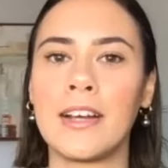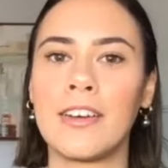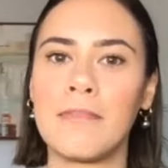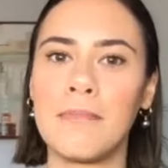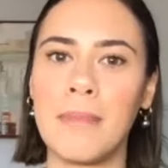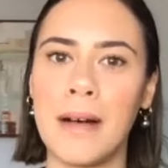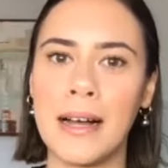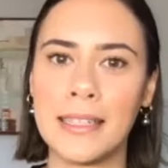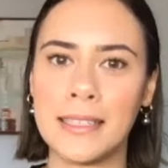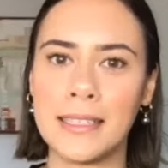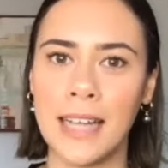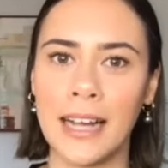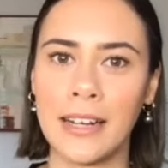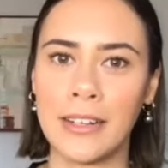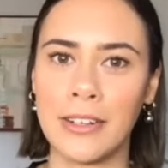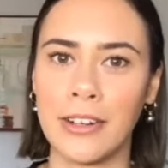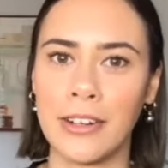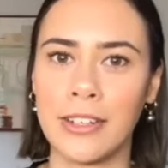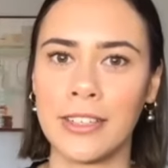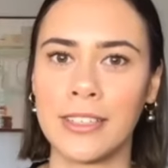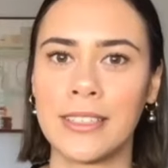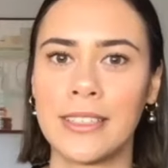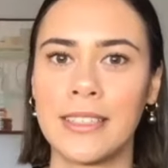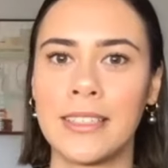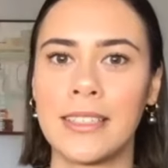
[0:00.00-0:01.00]
my
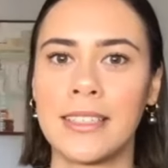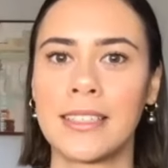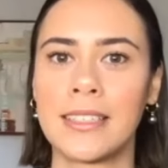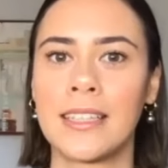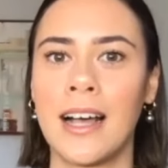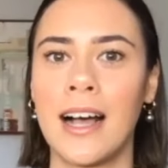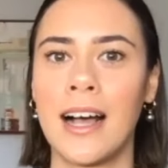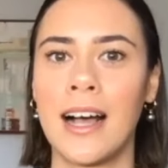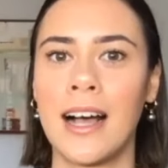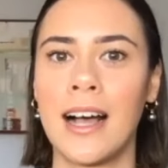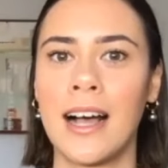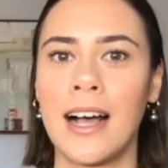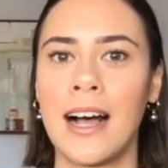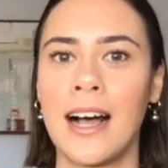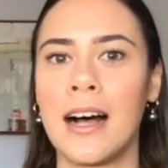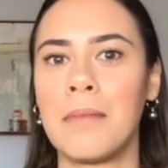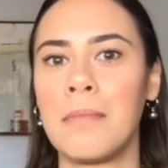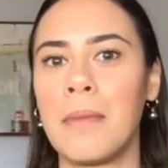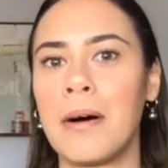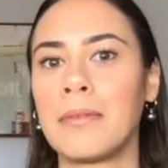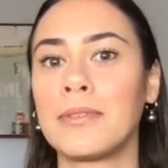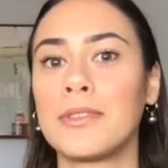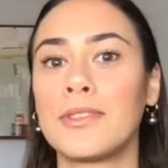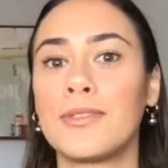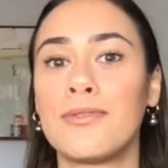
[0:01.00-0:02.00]
diagnosis. I
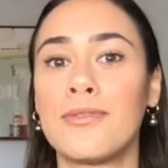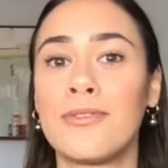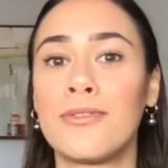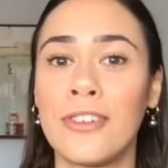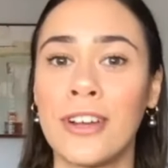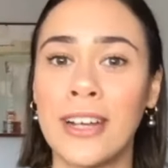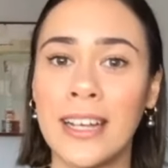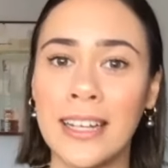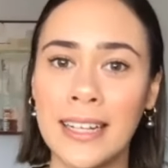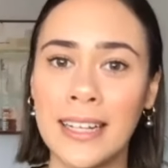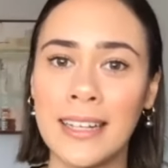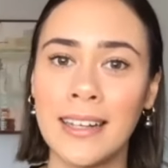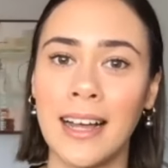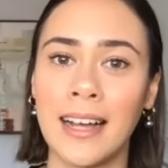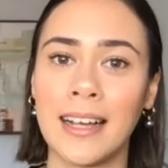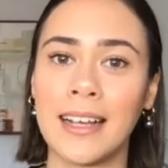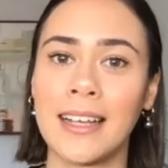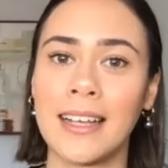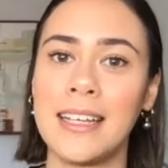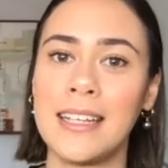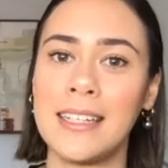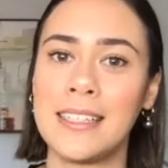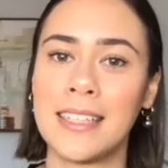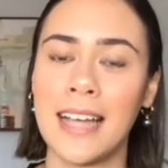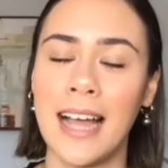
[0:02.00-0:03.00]
was really
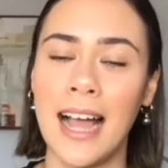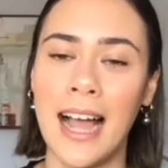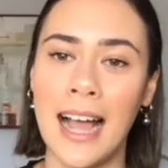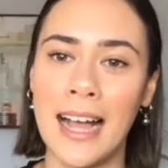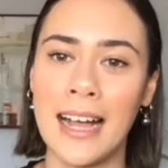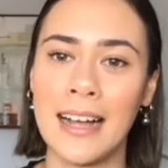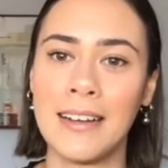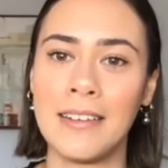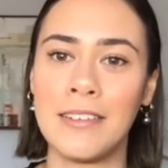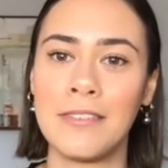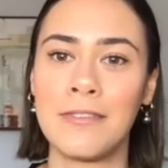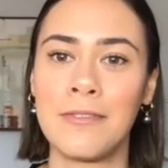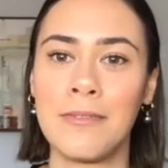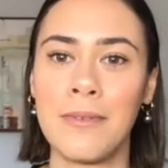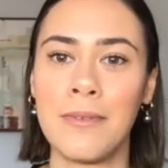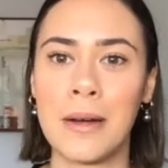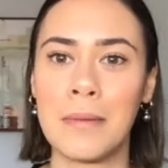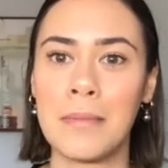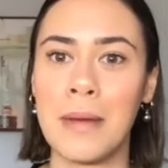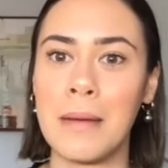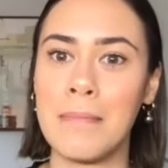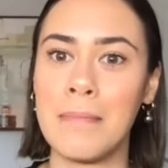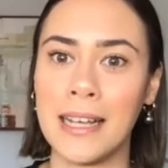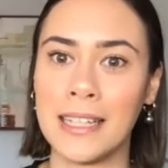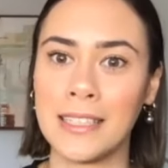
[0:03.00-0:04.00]
lucky to have one of
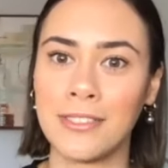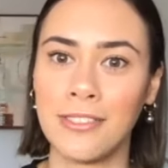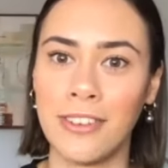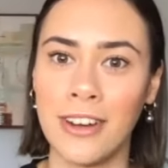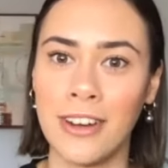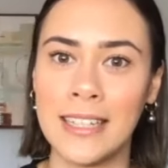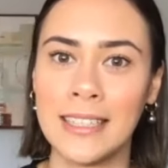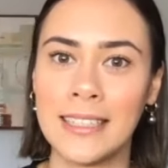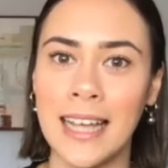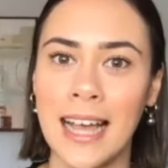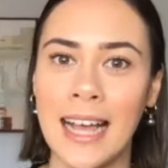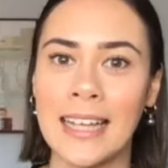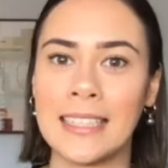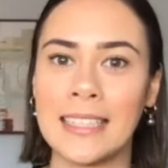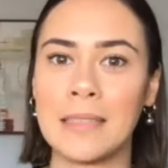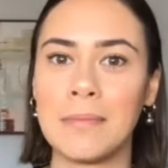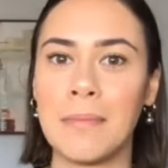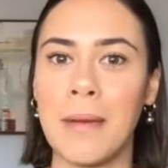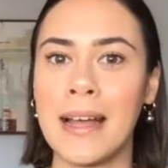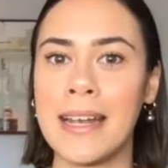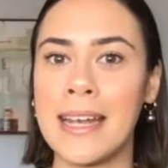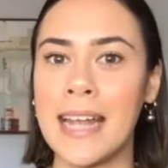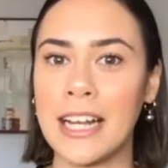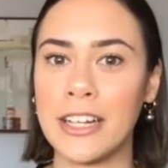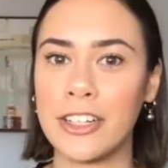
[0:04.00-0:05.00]
my best friends as
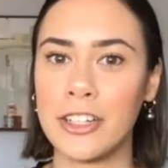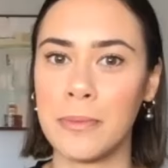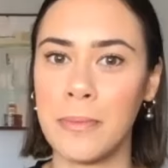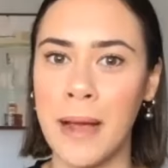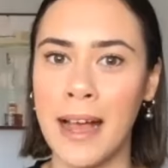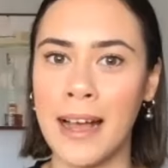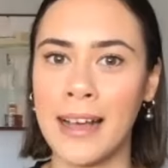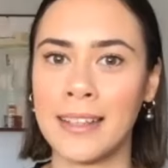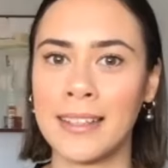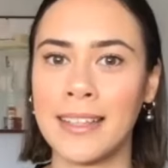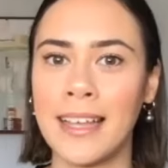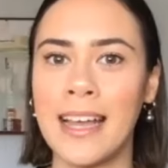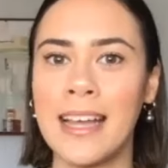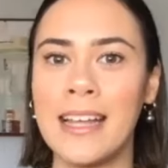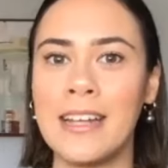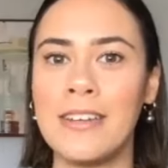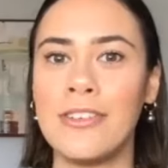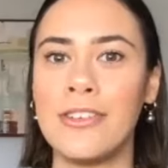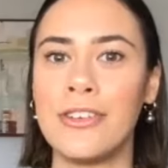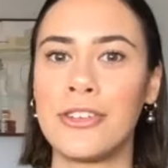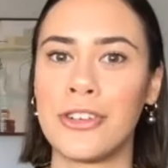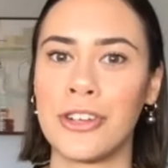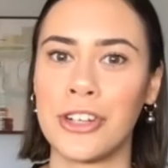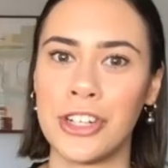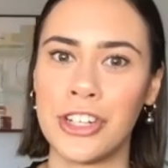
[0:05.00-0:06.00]
my naturopath and
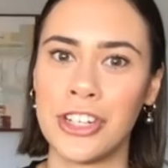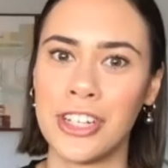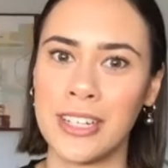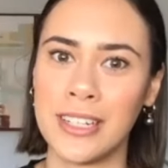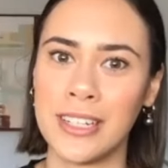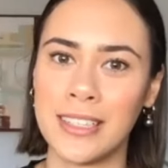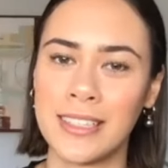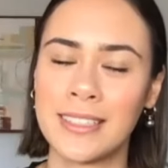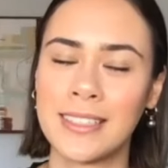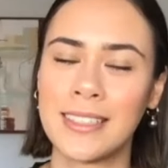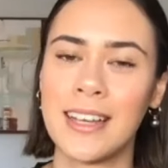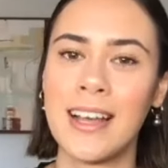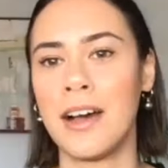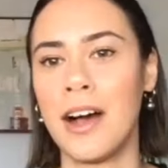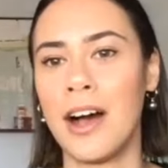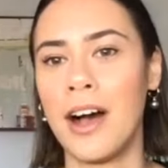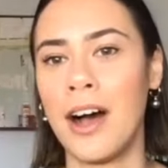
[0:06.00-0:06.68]
nutritionist.